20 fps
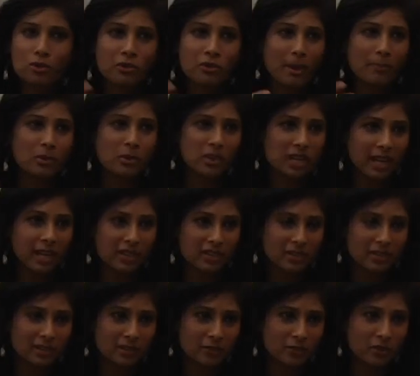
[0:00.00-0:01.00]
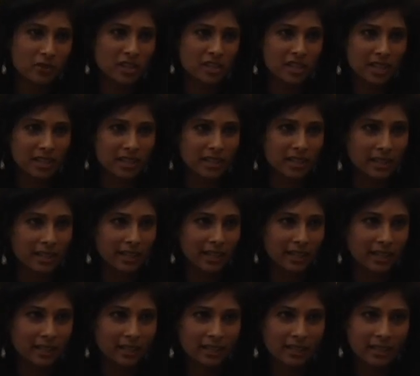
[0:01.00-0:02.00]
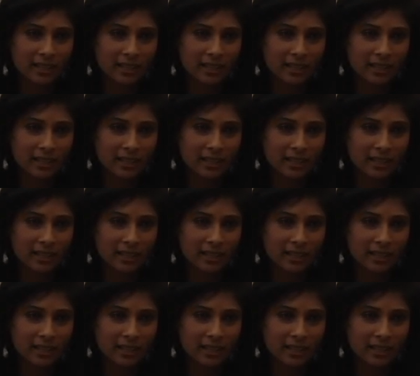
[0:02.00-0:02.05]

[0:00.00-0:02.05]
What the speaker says: a good reputation for signaling